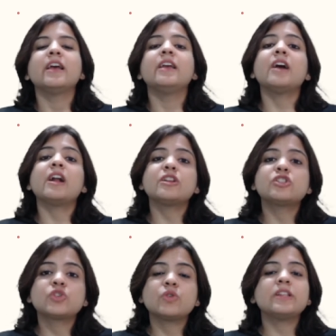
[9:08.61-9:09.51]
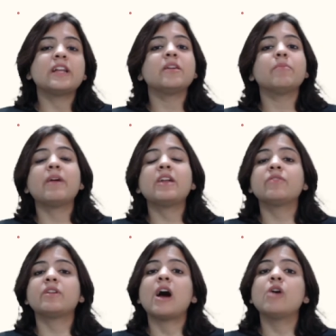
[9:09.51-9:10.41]
He understood that the men
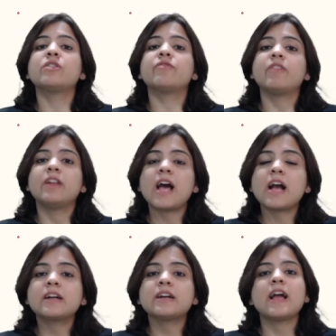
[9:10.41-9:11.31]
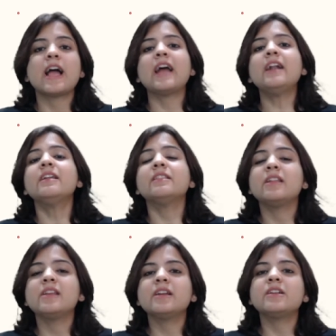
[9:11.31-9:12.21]
were out of luck and
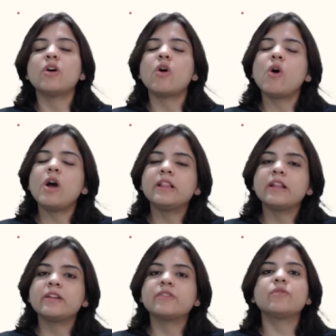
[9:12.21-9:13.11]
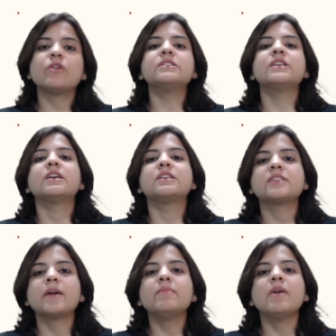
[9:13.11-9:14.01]
they needed, all they needed was
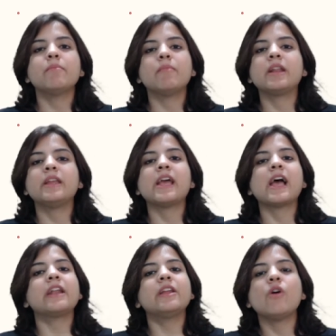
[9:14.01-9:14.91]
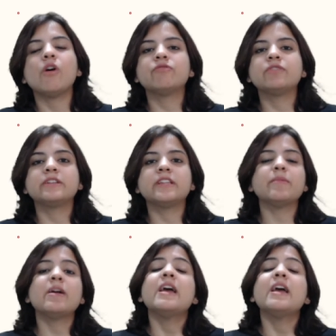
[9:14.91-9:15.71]
some money, and he offered them.